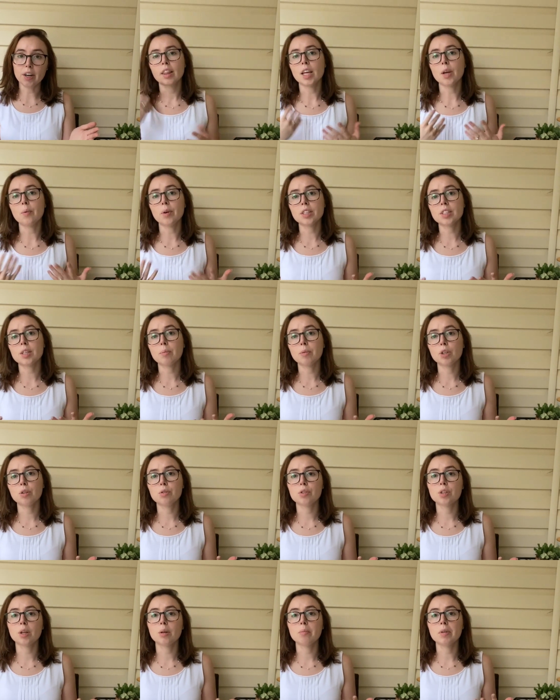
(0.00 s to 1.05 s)
They want someone who's
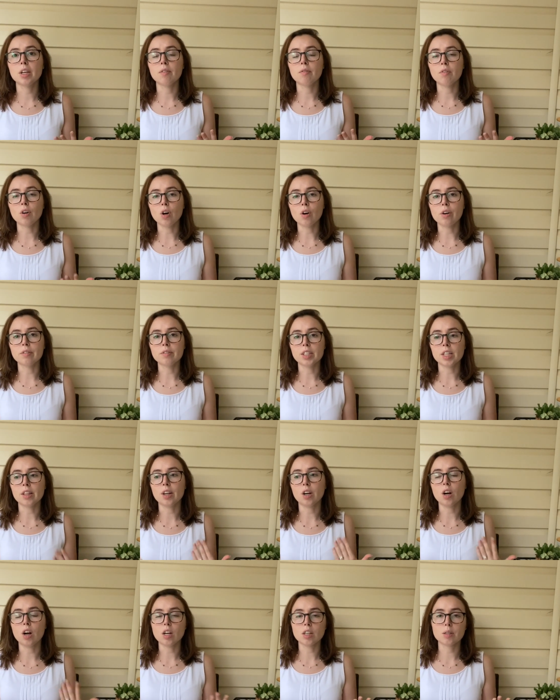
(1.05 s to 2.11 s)
going to be involved in their
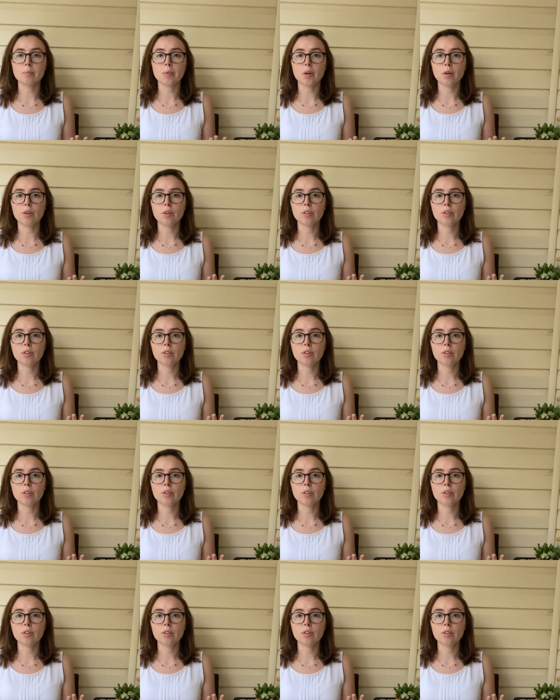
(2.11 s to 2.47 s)
hospital.